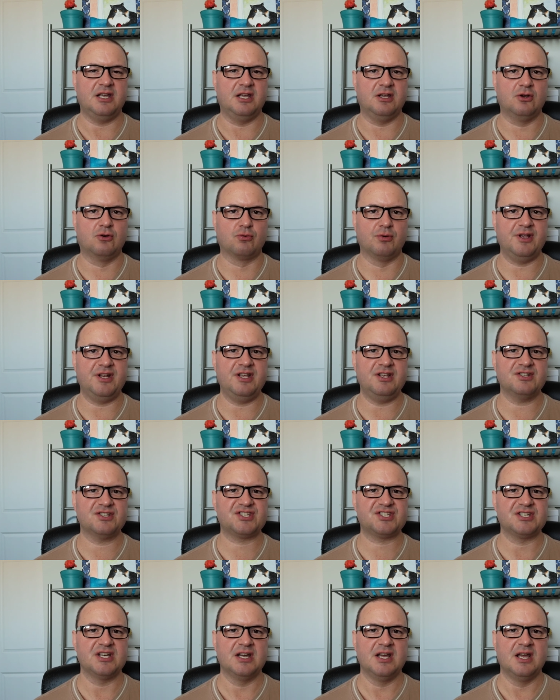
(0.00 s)

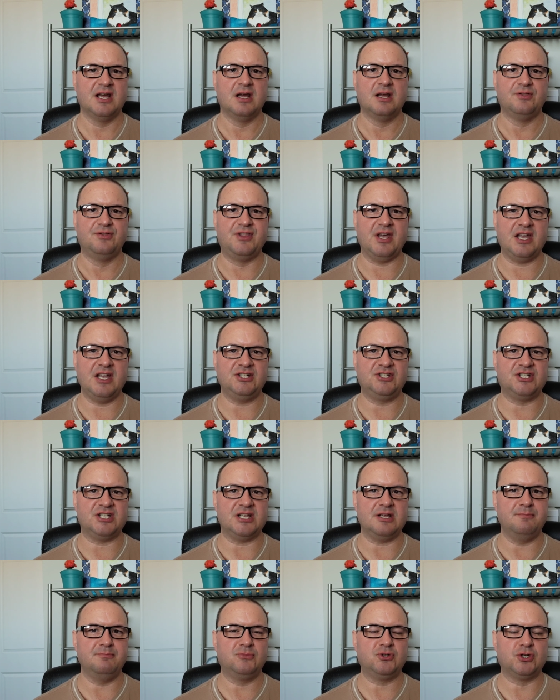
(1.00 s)
ingredients they
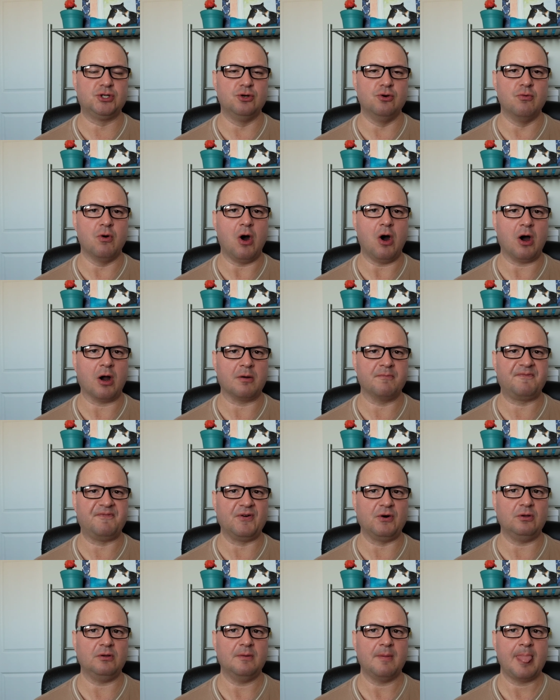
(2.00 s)
deem too
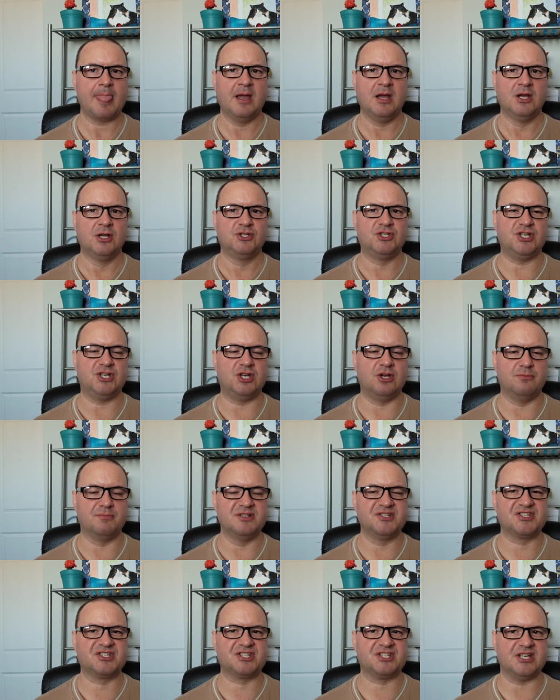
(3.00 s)
harmful to
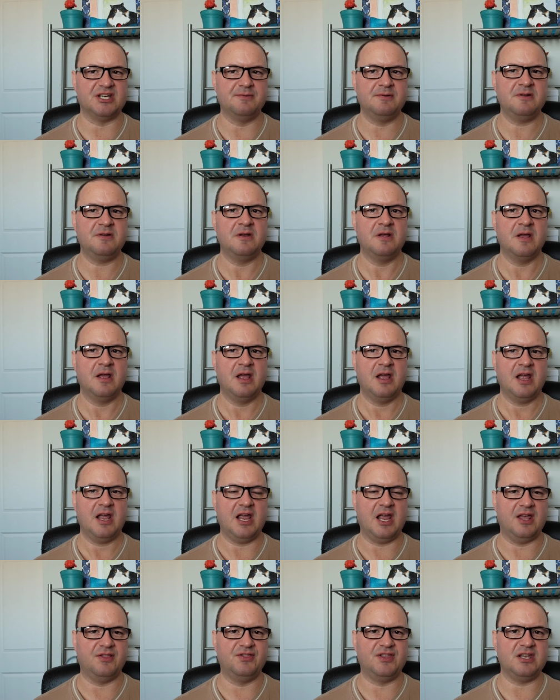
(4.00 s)
human skin
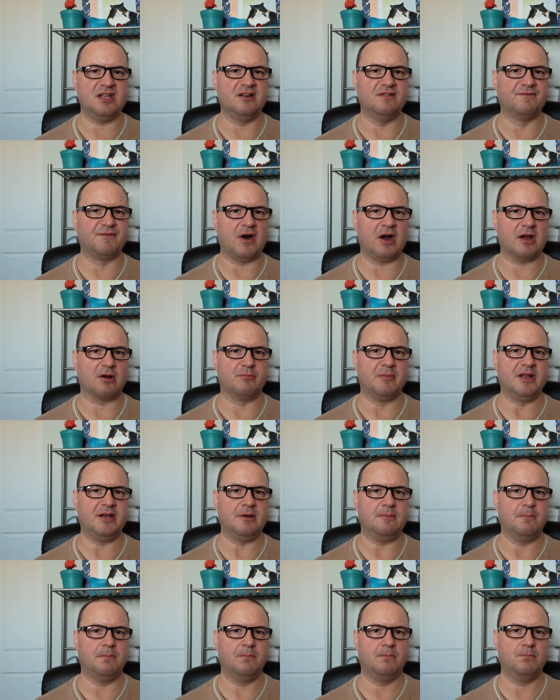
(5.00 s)
and the
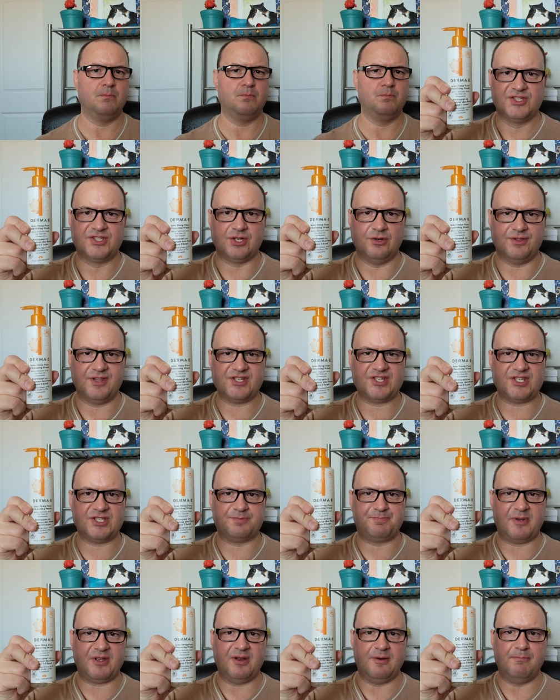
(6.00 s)
environment. So this
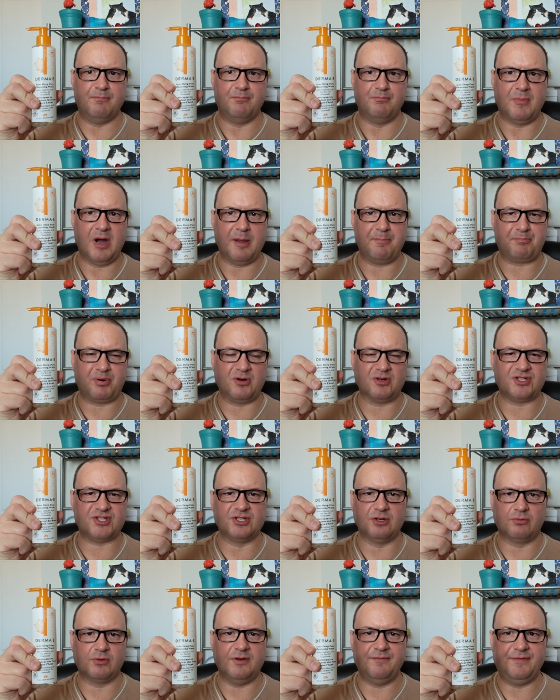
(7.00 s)
has been my
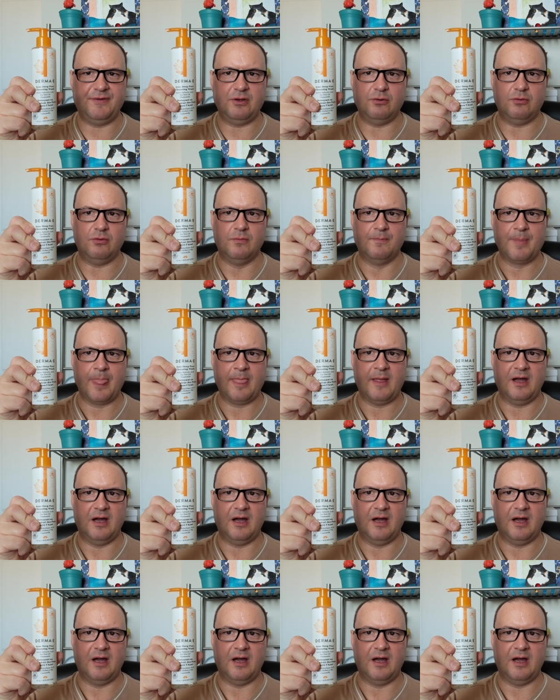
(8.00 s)
personal review